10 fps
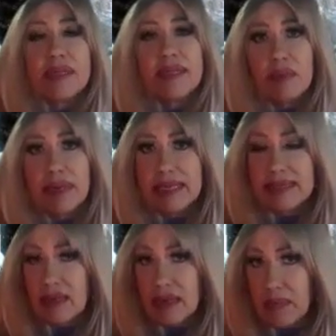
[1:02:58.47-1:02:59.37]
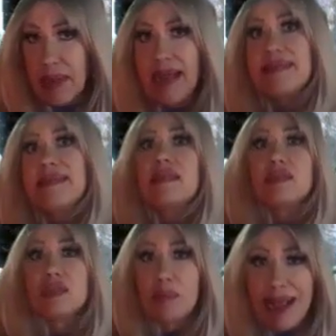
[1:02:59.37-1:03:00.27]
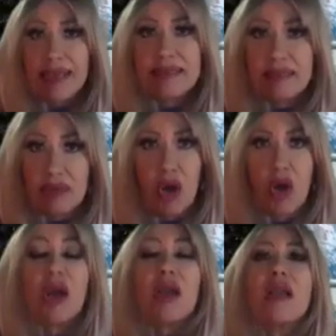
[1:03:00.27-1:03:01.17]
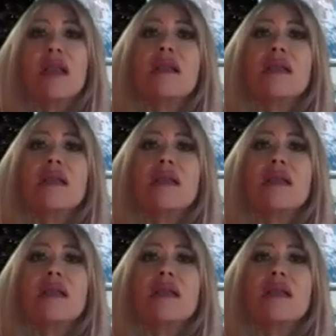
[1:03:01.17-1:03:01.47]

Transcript: But then when I started surpassing her,